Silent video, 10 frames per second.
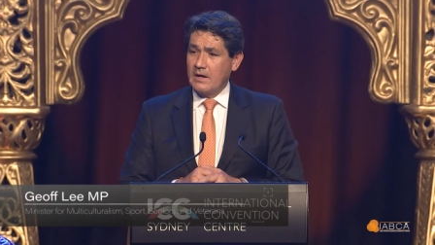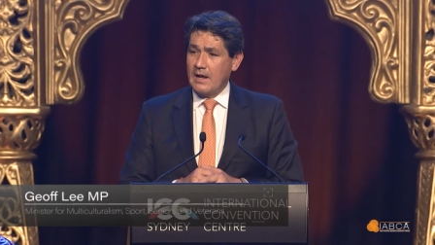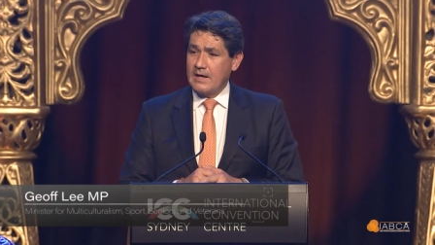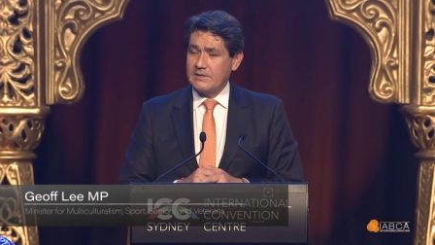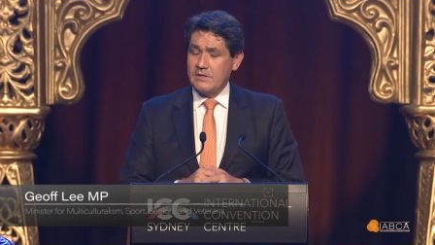
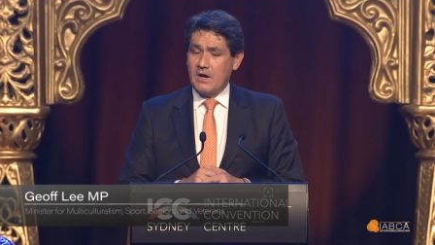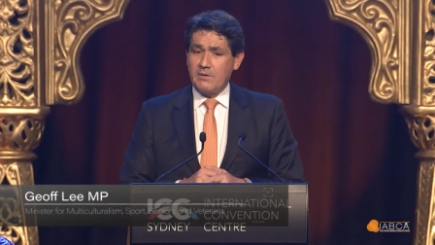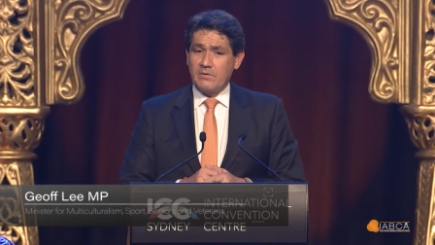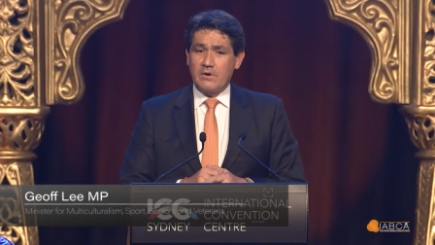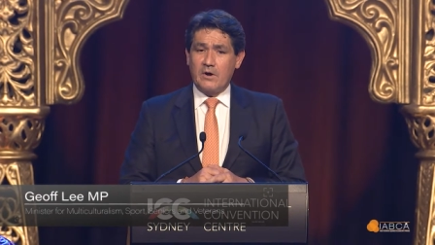Last
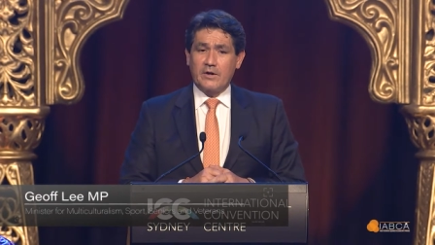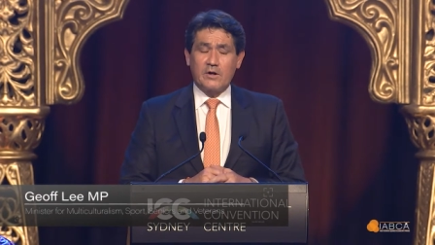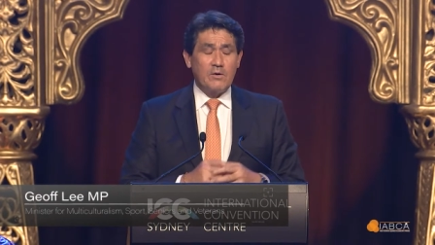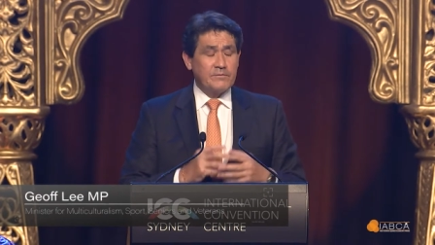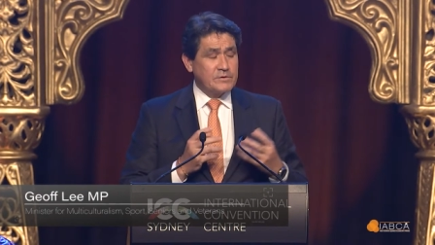night we were on a
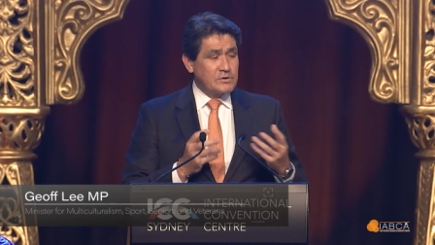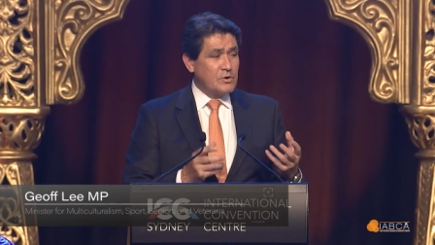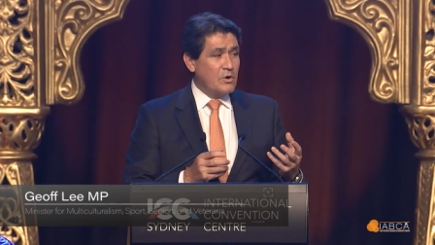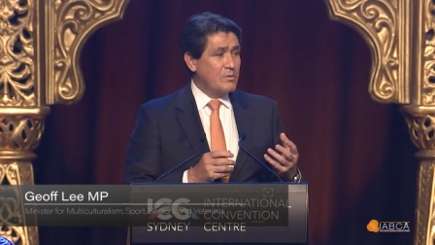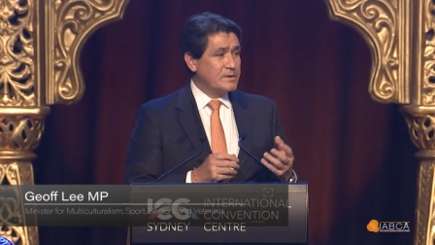conference
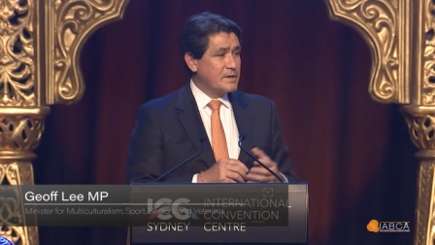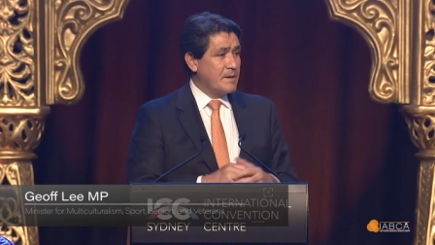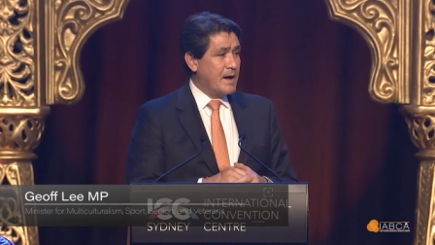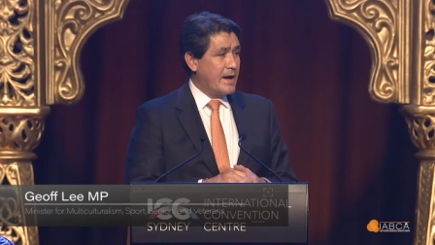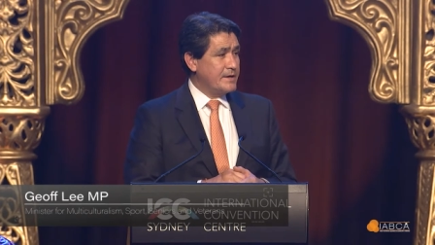call with
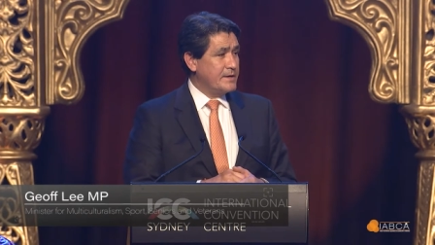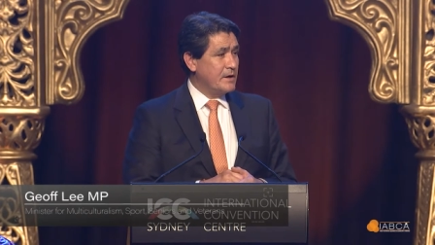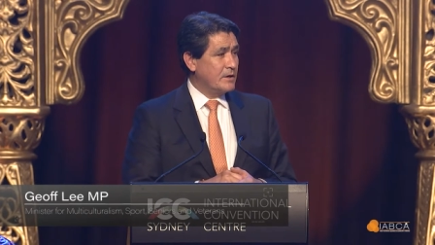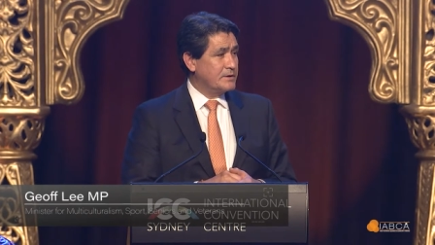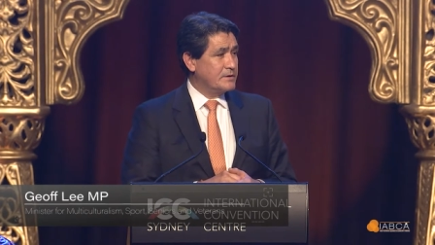some 80
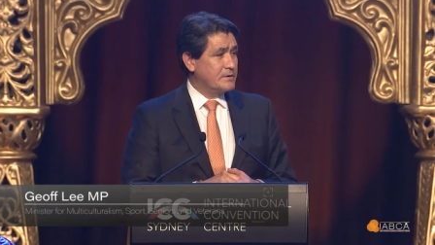odd